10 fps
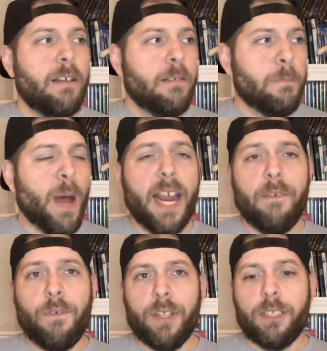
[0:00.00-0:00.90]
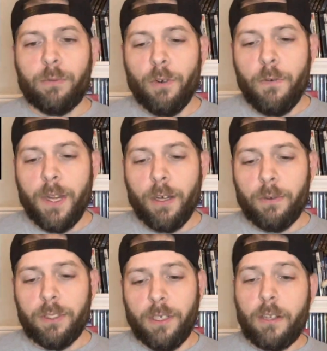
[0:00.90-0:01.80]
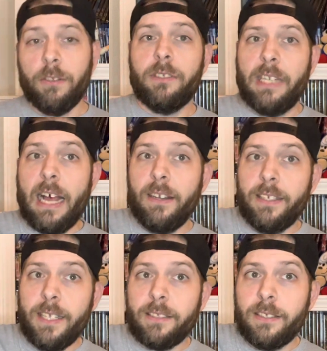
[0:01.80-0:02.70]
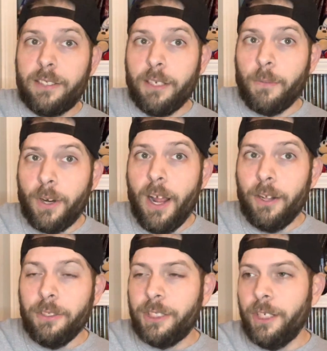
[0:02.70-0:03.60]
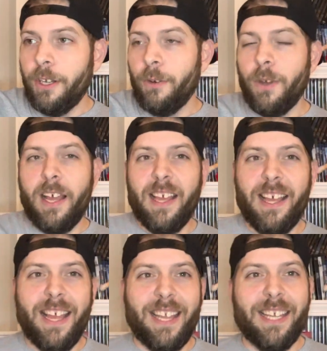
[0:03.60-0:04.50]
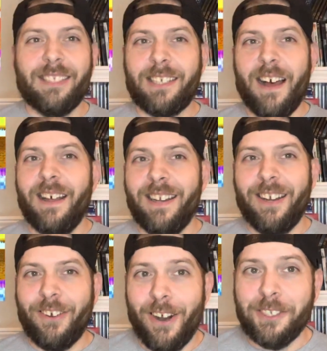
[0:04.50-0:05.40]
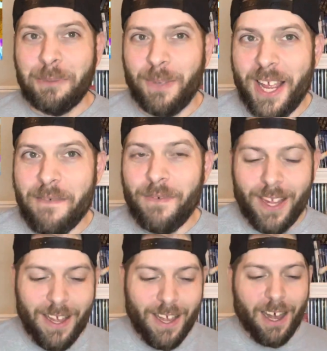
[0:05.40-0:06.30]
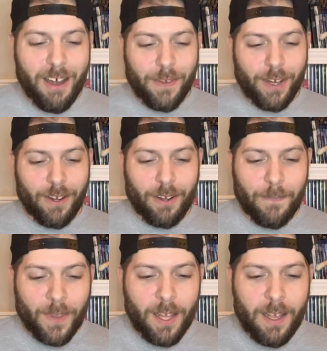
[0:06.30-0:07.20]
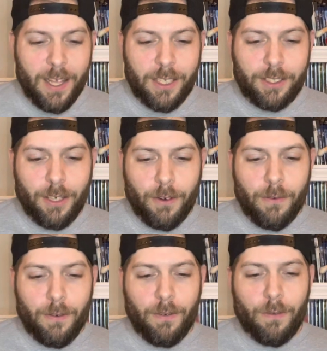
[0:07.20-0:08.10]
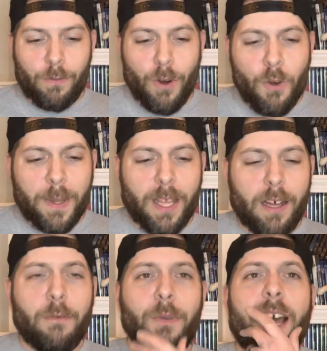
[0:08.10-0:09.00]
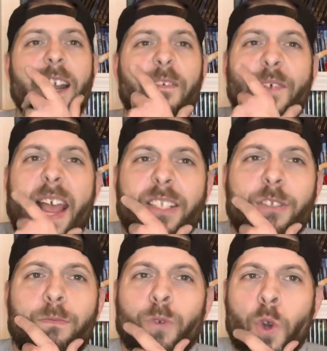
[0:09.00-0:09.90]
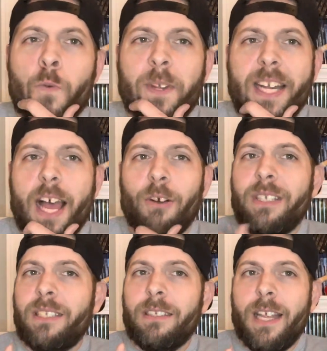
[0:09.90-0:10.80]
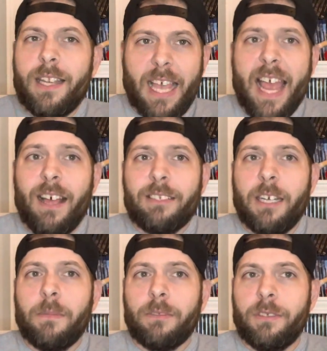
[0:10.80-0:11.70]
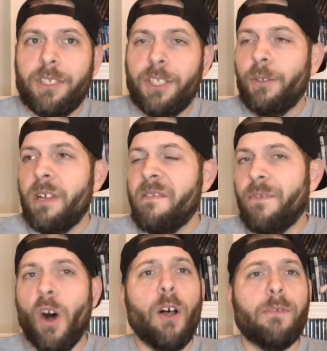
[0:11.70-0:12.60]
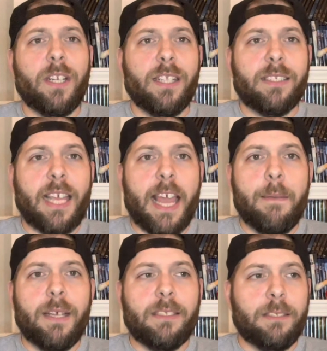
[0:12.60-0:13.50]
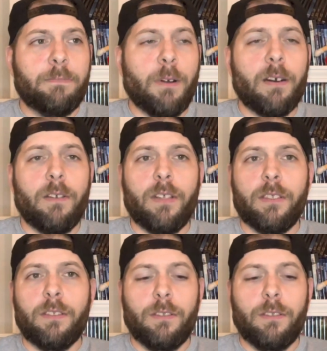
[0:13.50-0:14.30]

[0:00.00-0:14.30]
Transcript: mine for this ruby. And of course, Knuckles is out in the distance somewhere else, he gets caught in the crosswave of it all. So Ruby, huh? We got a Phantom Ruby now, and Chaos Emeralds are still involved in this game as part of the